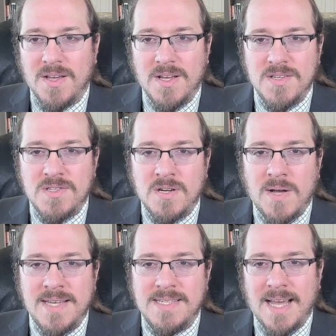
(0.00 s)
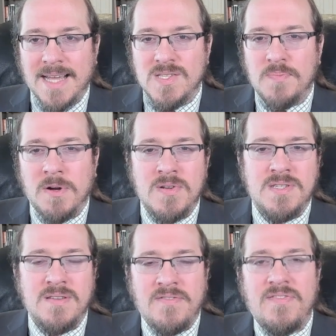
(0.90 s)
So as x
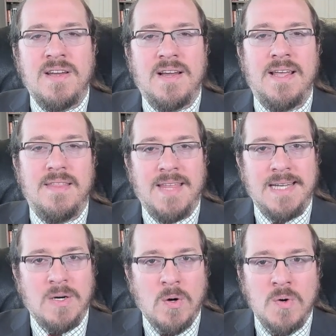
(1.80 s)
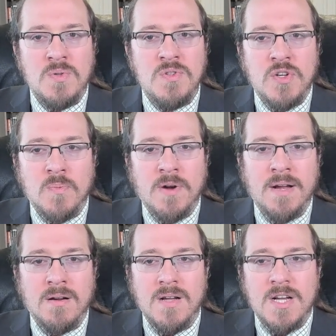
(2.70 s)
approaches infinity, that whole
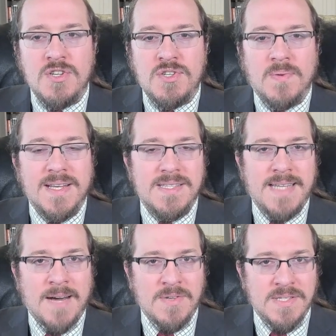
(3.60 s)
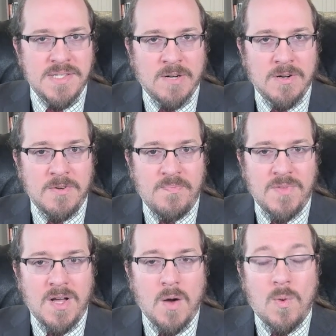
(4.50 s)
numerator shrinks down to 0,
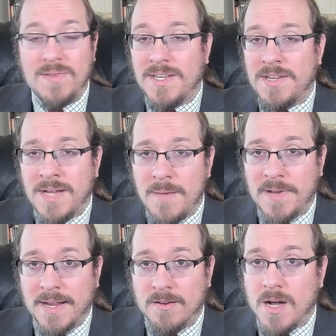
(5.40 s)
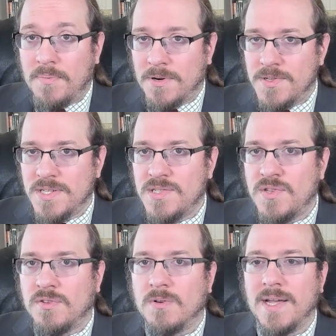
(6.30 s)
while the denominator approaches
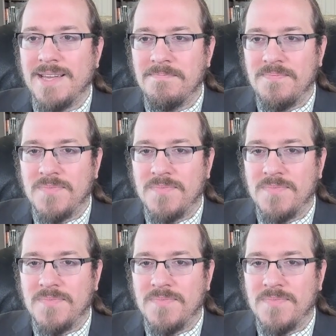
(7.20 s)
3,